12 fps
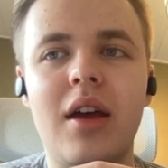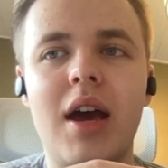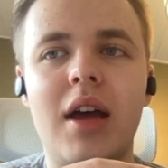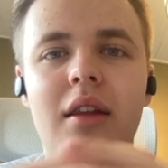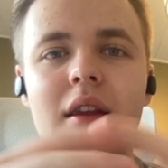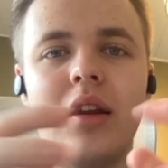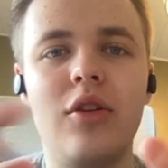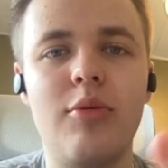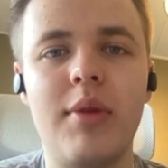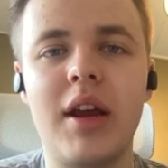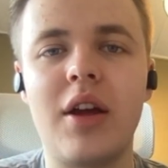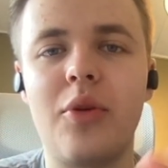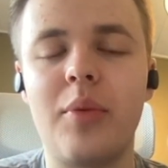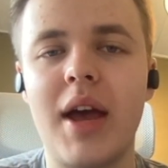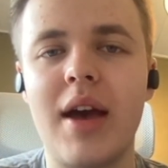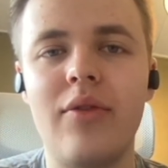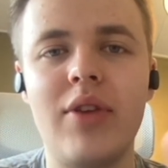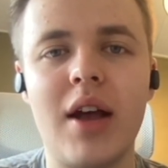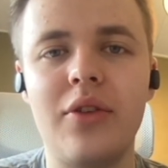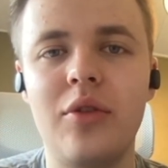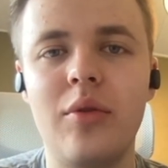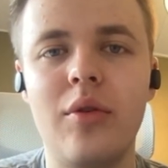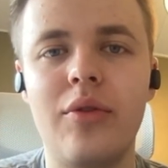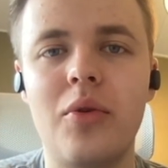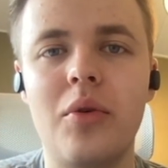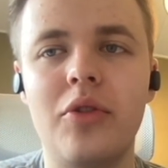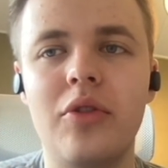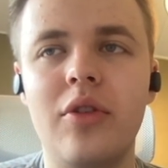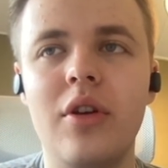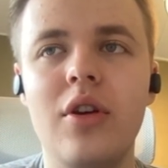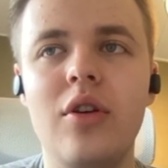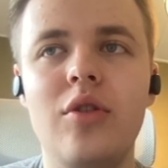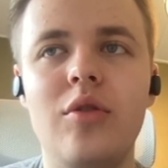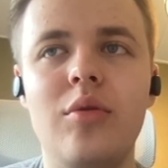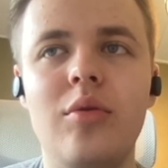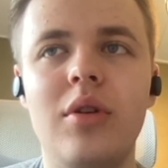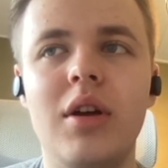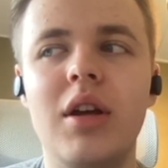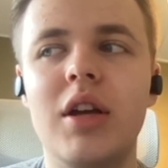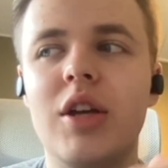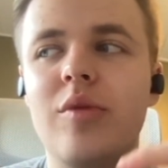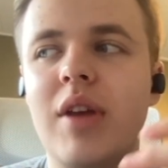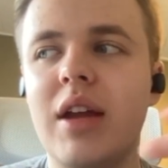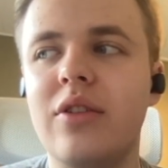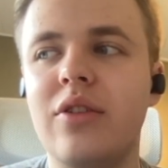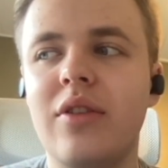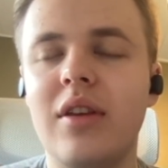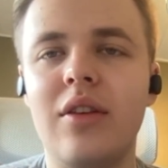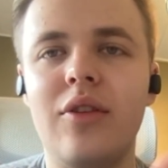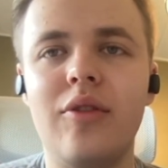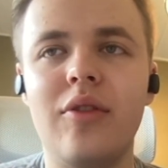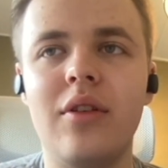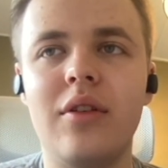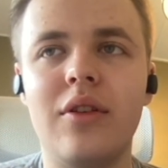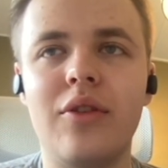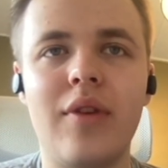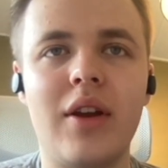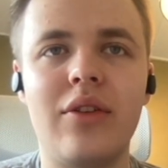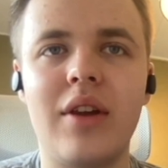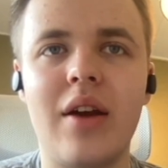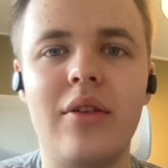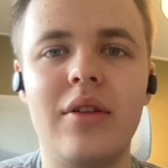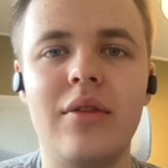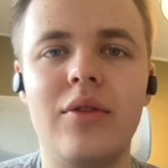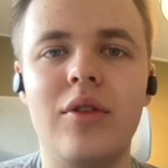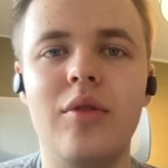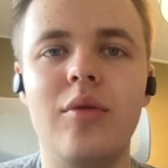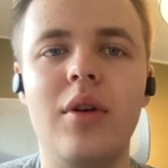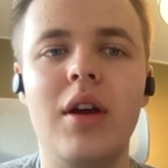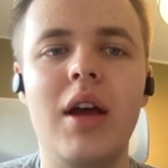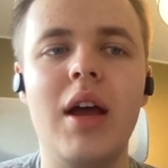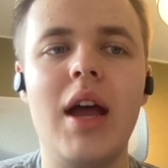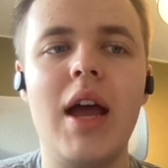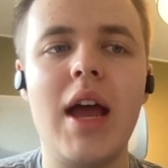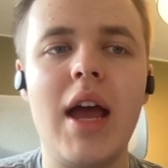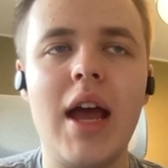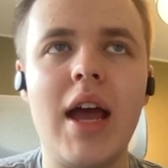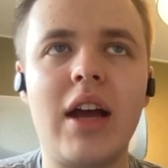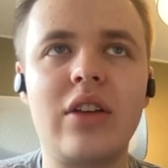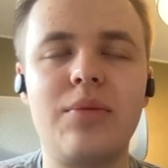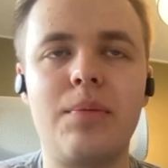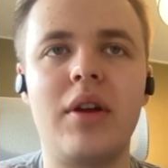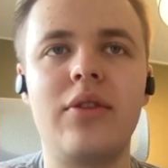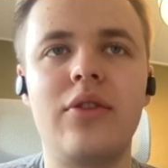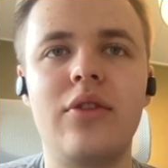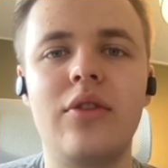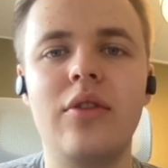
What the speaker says: And in Umineko we have Yasu, of course, who creates this fantasy narrative to express